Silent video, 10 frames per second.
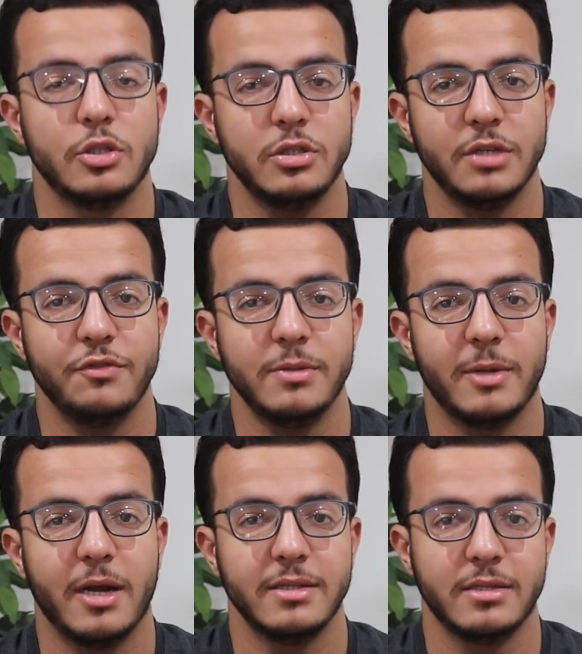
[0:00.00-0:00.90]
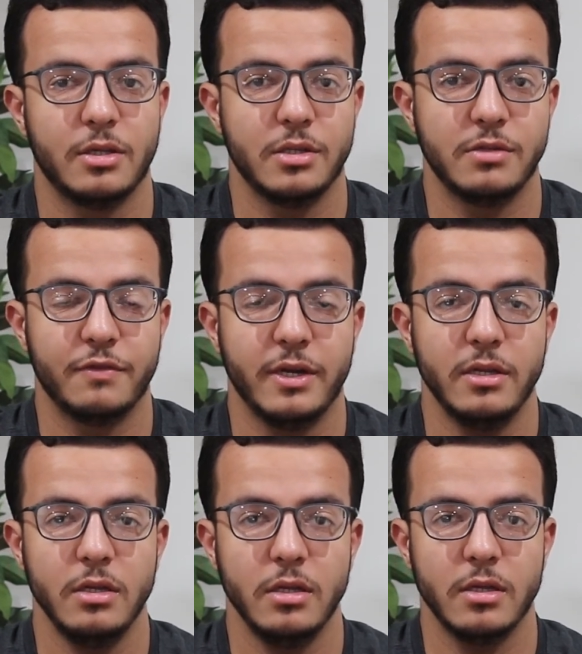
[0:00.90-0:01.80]
Just to give you some context on this
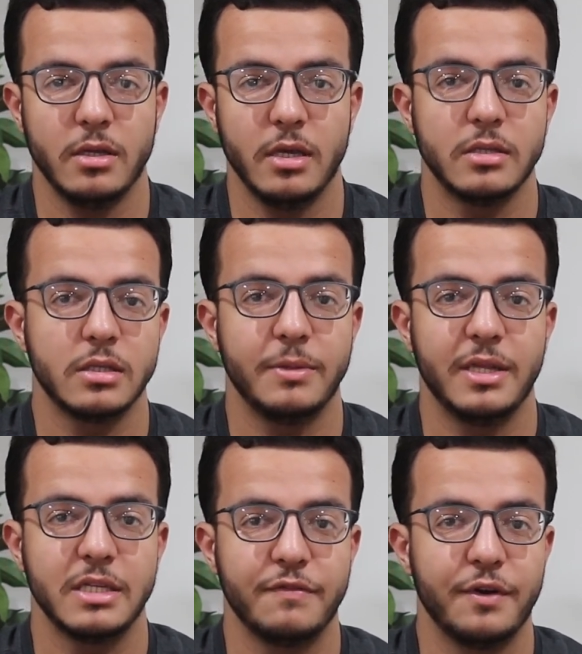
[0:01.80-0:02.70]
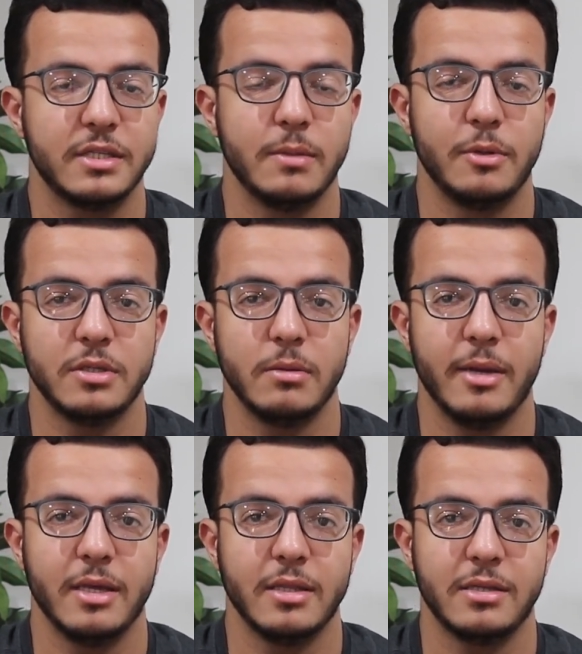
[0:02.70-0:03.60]
friend, he is someone that is very similar to
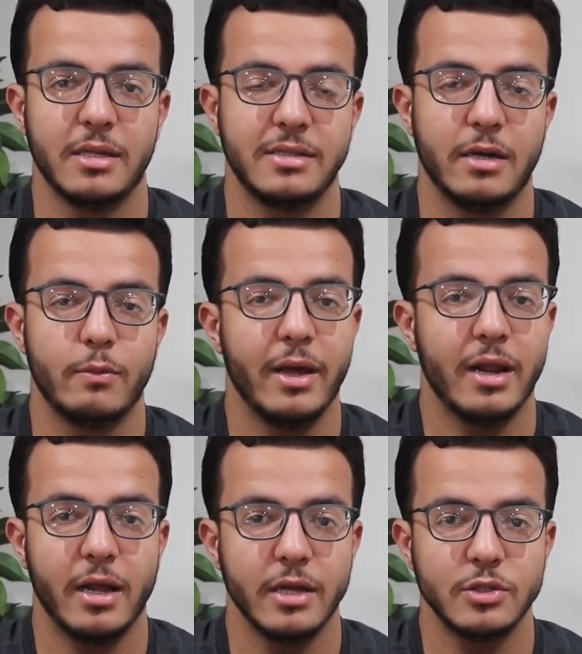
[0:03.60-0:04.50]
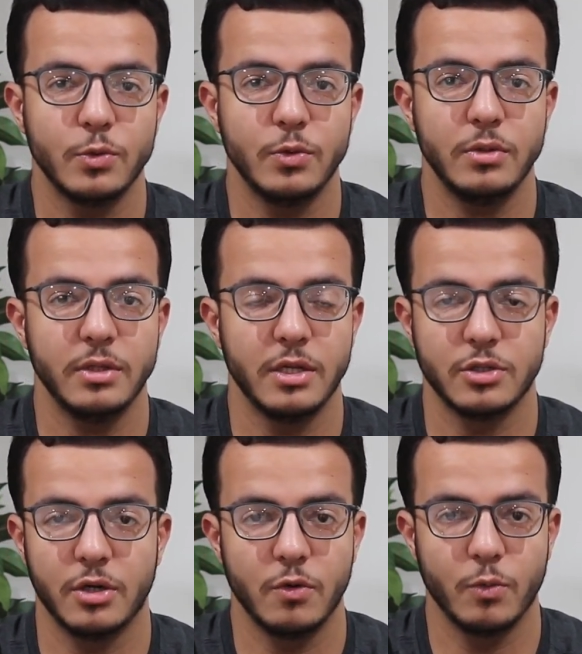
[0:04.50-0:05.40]
me in the sense that right out of high school, he
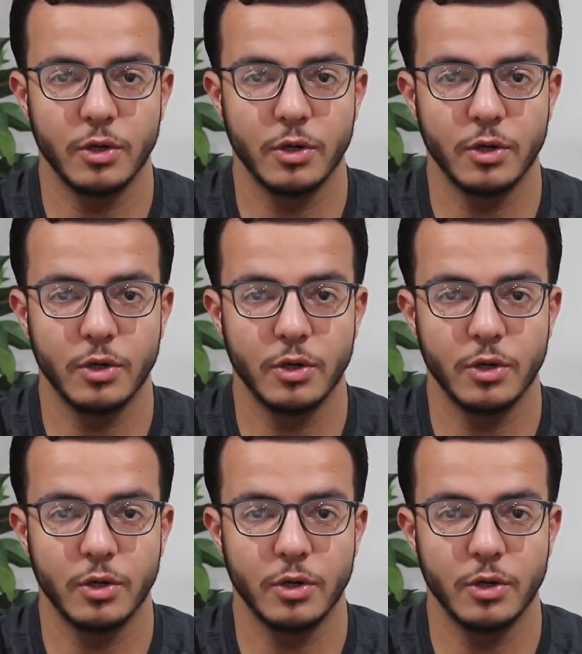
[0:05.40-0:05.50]
started